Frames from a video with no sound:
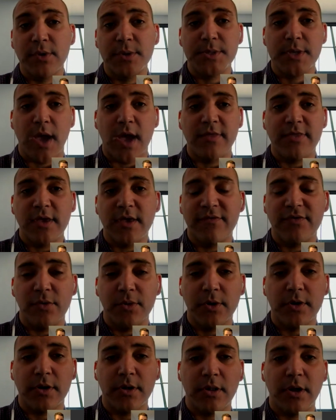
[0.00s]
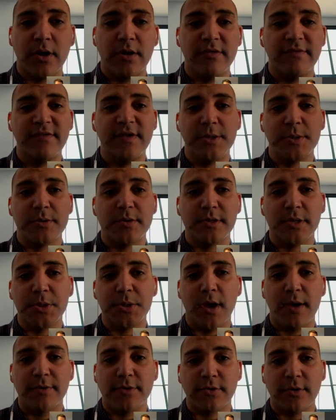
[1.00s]
which I think if you look at a lot of the features
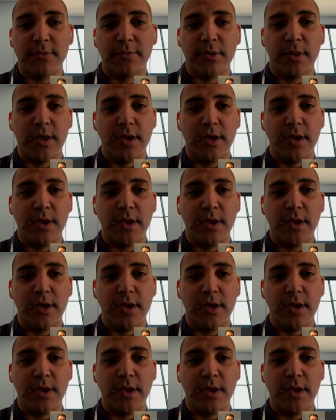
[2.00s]
in JavaScript,